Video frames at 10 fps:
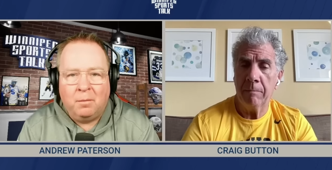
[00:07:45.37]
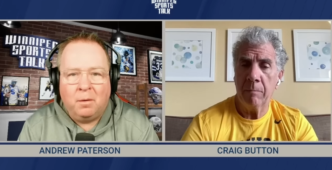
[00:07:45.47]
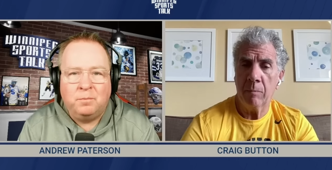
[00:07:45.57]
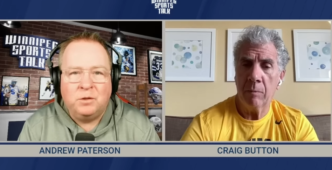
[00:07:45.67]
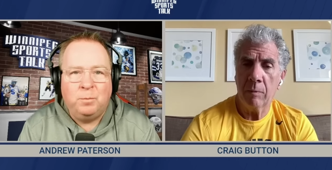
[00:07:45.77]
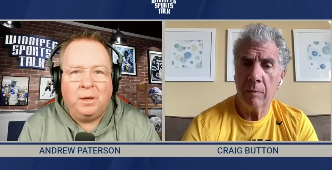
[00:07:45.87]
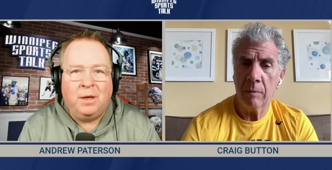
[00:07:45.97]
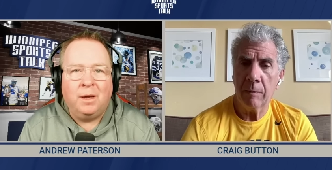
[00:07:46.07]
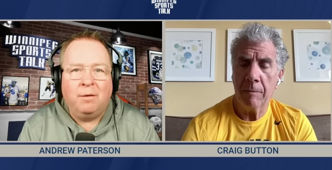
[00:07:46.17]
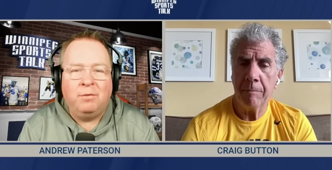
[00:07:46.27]
Speaker 1: uh, uh,
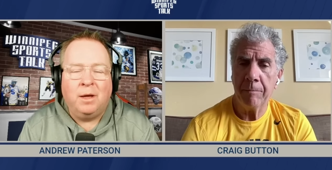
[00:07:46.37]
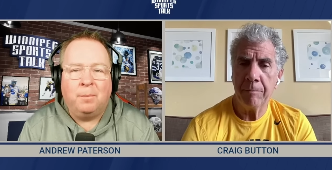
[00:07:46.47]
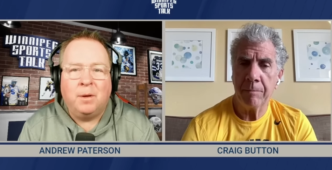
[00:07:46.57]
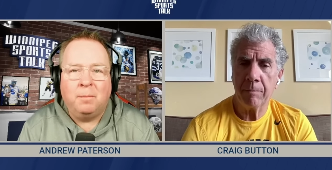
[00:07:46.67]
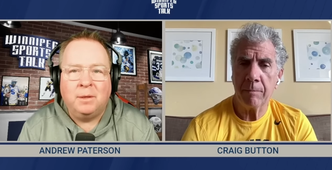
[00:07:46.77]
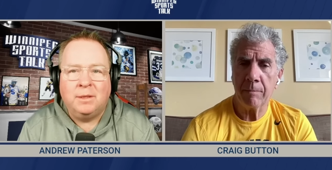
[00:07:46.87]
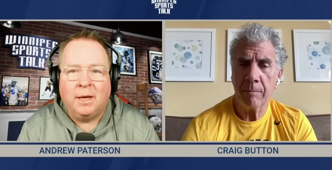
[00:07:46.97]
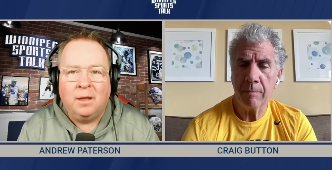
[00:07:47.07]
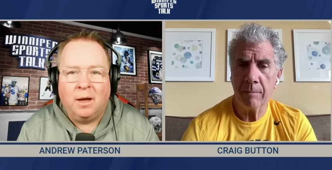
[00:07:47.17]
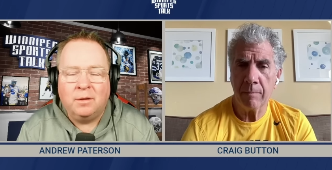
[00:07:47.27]
speaking of the upcoming
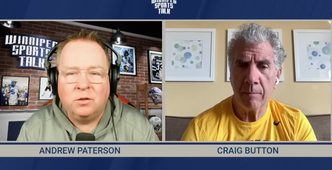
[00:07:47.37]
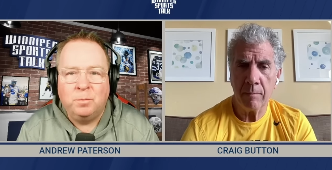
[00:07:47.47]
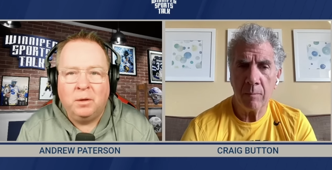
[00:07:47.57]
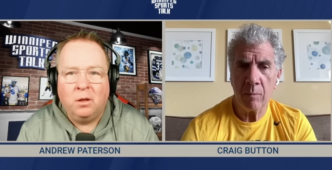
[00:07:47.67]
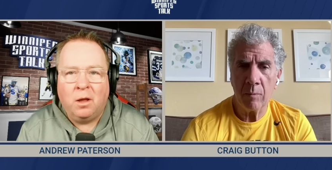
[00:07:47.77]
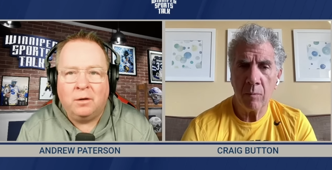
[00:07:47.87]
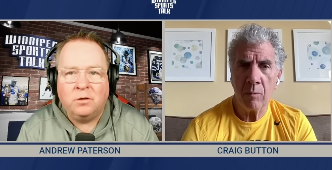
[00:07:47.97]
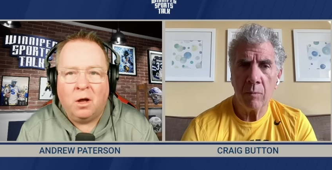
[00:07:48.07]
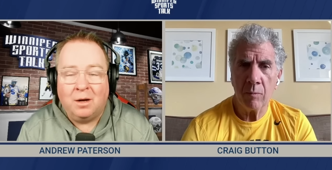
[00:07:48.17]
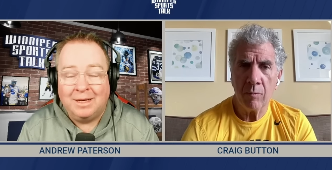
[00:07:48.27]
deadline, there's been a lot
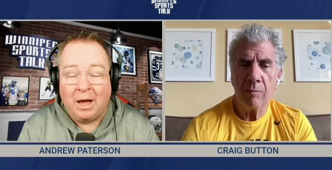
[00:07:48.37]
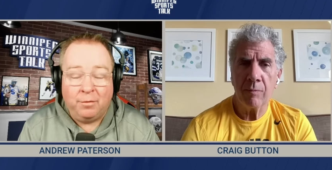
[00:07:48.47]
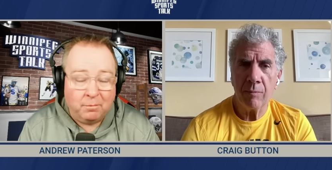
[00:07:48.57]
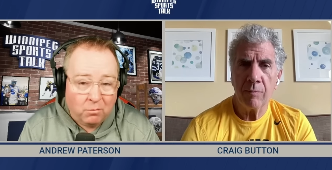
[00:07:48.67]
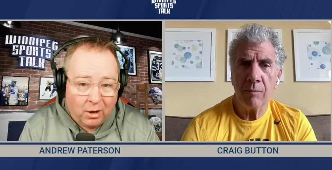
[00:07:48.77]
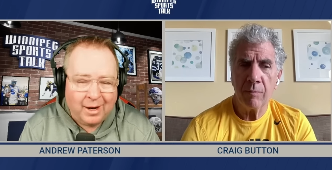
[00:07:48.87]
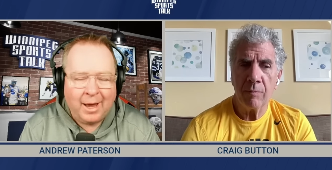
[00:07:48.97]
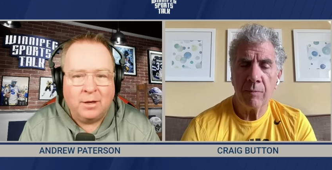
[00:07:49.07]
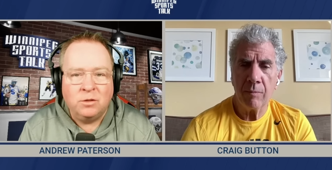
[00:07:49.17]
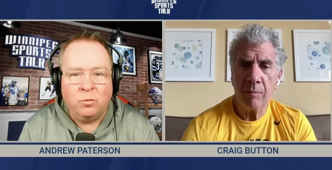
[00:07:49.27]
of talk now that
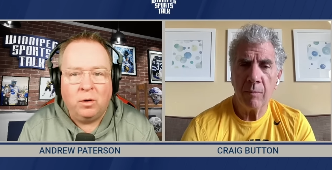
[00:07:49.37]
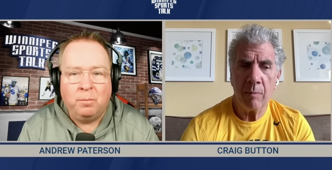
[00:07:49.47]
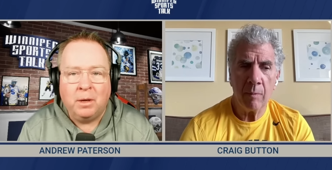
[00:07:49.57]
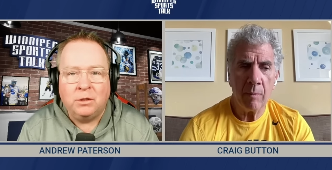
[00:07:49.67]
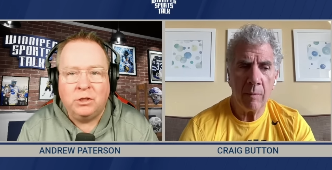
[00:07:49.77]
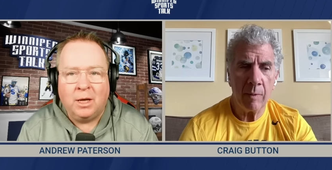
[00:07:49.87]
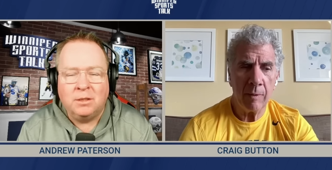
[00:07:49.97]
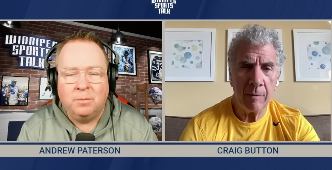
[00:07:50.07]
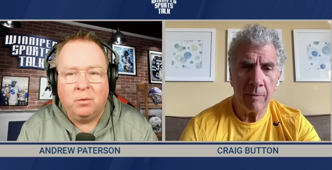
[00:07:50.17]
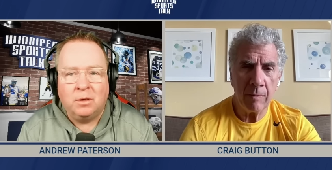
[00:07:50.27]
Monahan is a Winnipeg
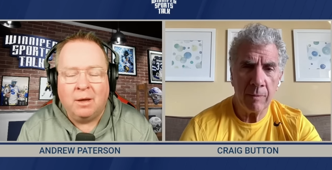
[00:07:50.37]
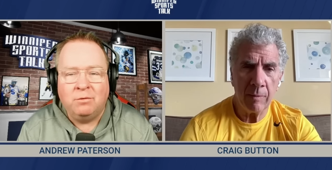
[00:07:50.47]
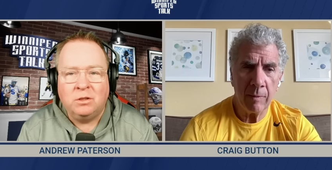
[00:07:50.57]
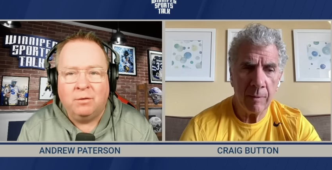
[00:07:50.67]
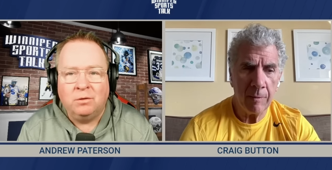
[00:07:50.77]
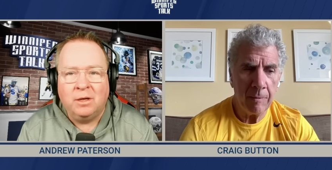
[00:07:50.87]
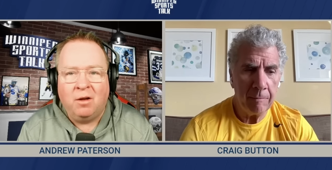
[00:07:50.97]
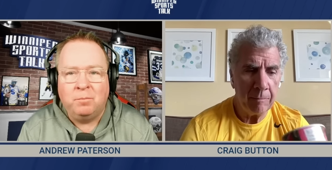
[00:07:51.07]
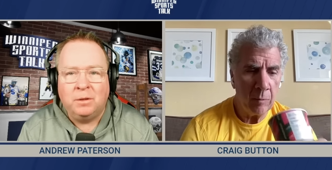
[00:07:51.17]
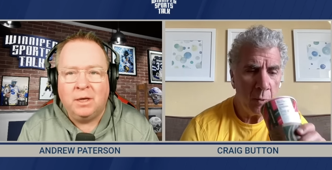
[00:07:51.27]
Jets about Kevin
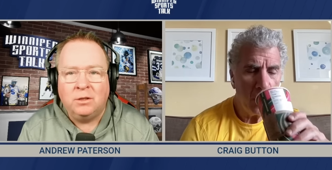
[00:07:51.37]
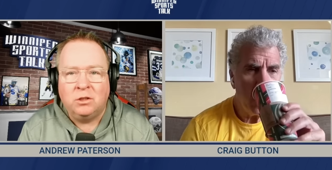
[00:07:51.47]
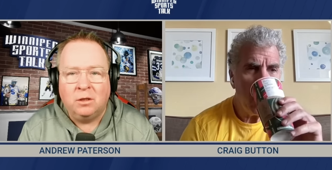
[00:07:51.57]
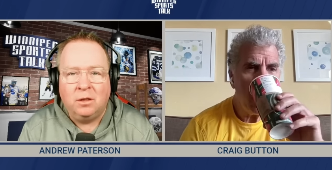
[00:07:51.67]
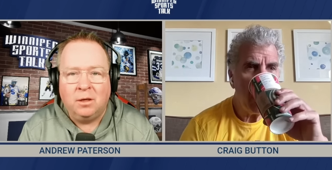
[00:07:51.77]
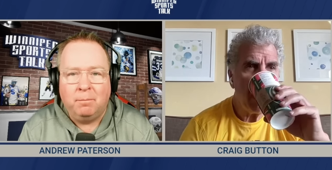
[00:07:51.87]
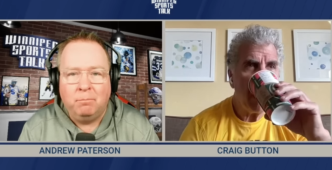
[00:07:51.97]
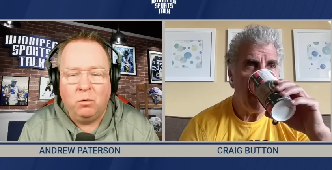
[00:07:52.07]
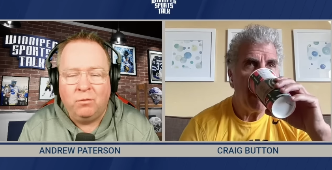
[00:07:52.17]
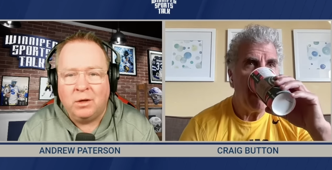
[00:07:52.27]
Cheveldayoff potentially uh,
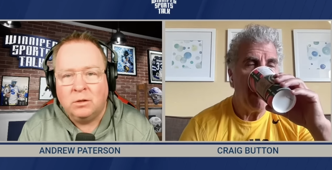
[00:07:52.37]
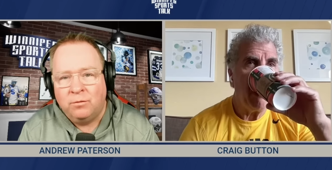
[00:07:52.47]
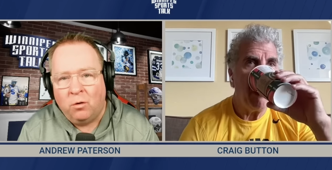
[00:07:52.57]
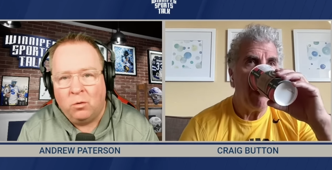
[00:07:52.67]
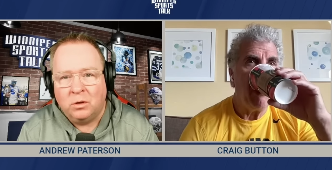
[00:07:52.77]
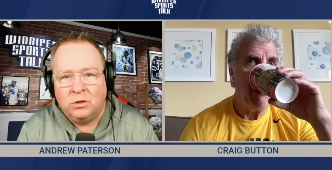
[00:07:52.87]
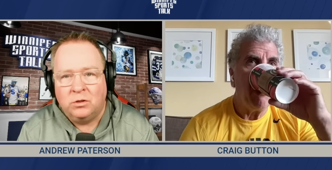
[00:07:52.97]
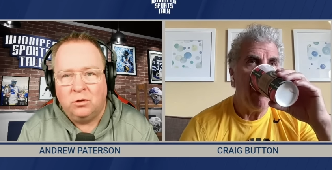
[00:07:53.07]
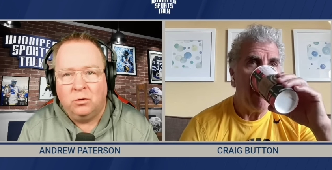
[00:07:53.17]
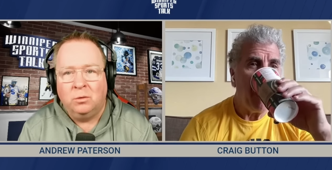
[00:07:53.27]
moving his
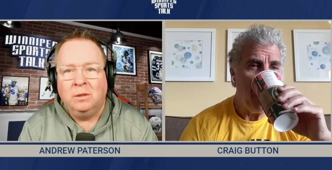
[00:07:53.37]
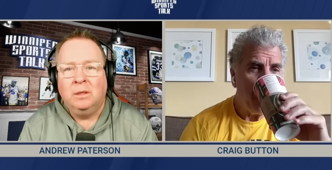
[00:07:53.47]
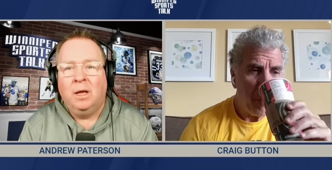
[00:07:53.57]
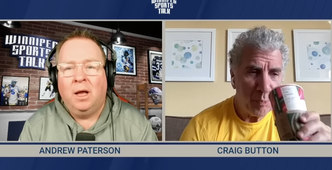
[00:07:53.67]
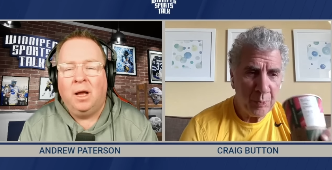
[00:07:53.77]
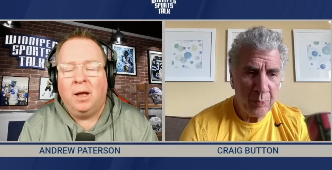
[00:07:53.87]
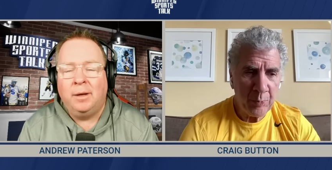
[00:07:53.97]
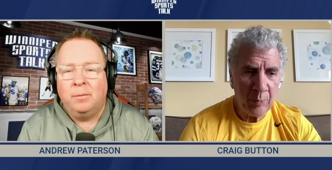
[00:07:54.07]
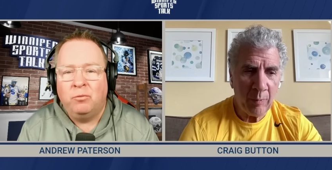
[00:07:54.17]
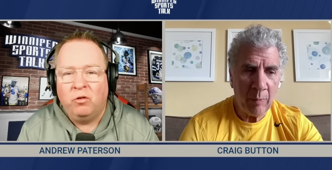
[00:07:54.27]
focus to uh,
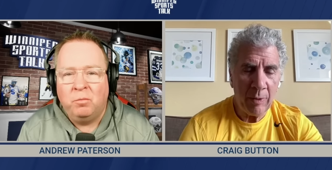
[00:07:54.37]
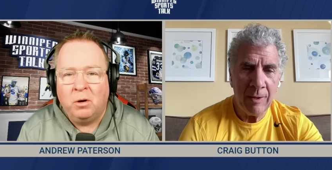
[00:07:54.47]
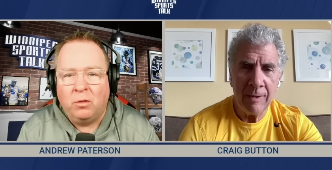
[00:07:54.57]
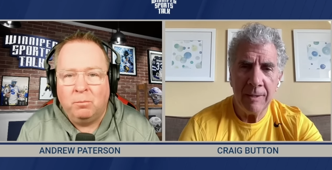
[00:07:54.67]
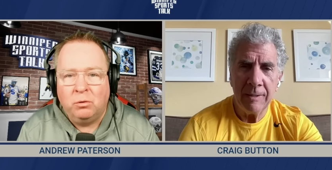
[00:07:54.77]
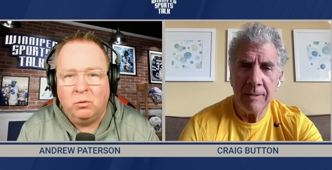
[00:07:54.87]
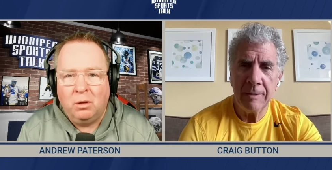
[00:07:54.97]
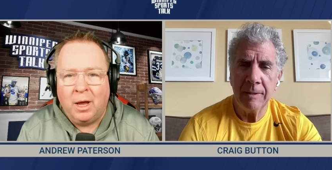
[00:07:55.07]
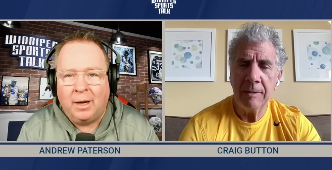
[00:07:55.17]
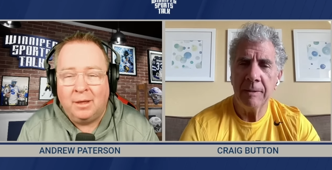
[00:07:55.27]
an improvement on the
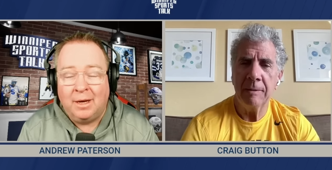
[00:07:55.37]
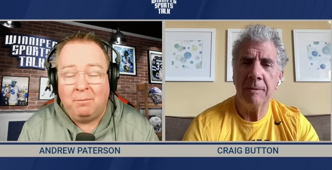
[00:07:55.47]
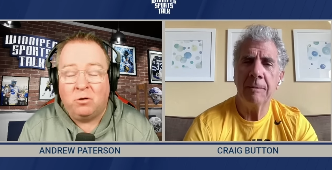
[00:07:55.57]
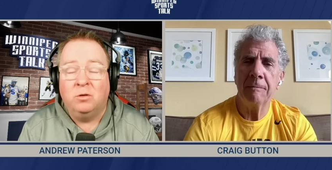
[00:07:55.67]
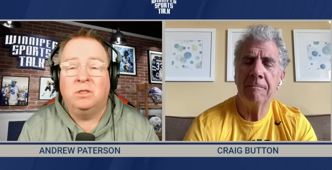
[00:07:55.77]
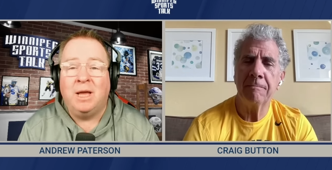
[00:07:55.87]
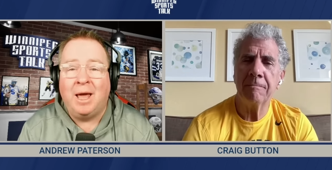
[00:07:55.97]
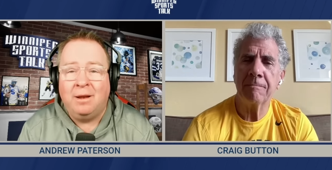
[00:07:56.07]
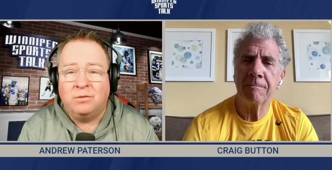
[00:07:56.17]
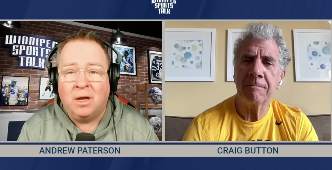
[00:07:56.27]
blue line, and the name Chris
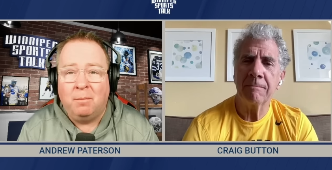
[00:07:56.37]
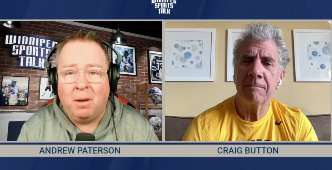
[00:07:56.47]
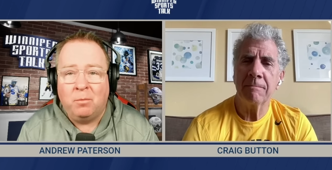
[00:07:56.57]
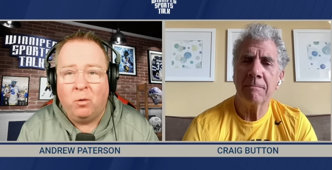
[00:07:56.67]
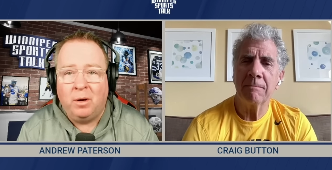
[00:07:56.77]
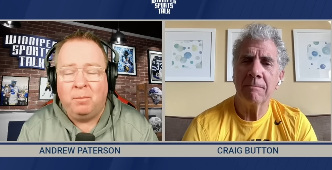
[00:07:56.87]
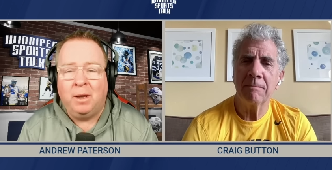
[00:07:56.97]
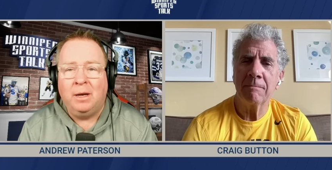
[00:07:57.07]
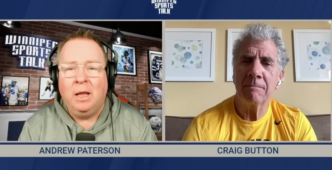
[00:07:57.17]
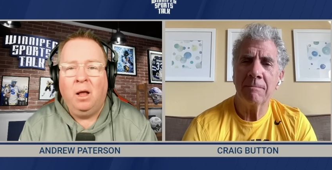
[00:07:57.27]
Tanev's come up quite a
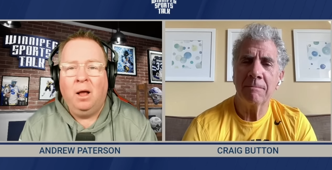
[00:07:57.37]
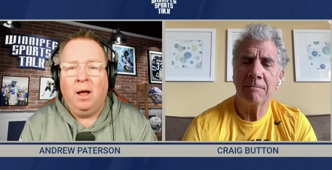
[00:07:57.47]
bit.